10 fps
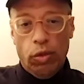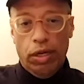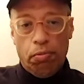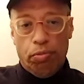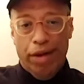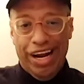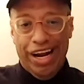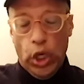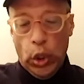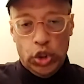public
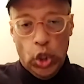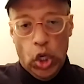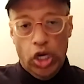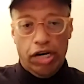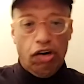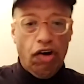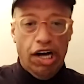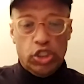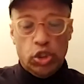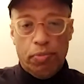relations.
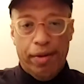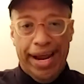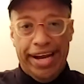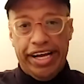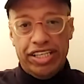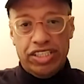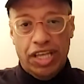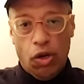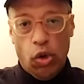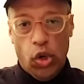Advertising does not work
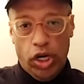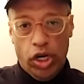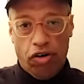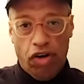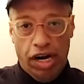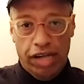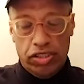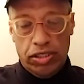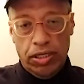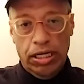very well with
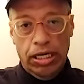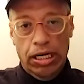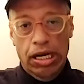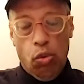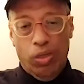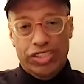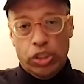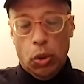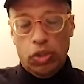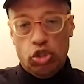B2C, with B2B,
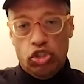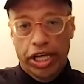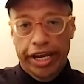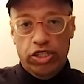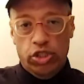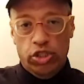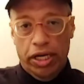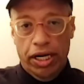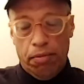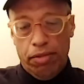sorry, because it
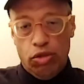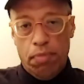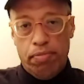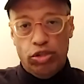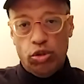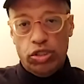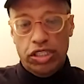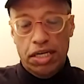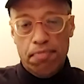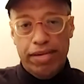undermines the power
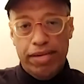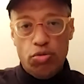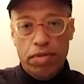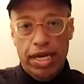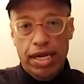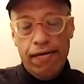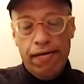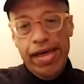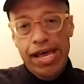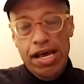of the brand itself
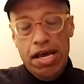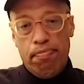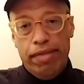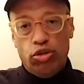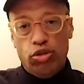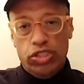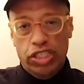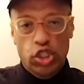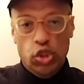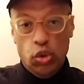and it
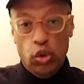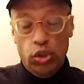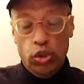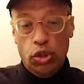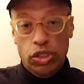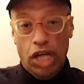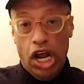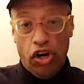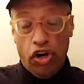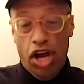does not really hold
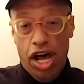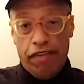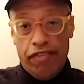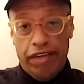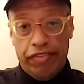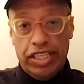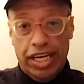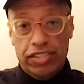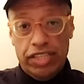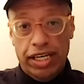well.
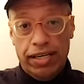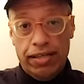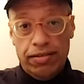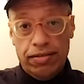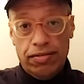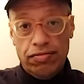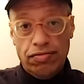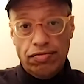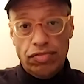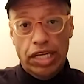But
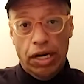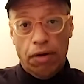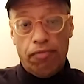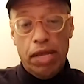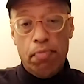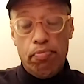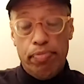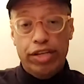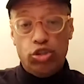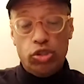with B2B,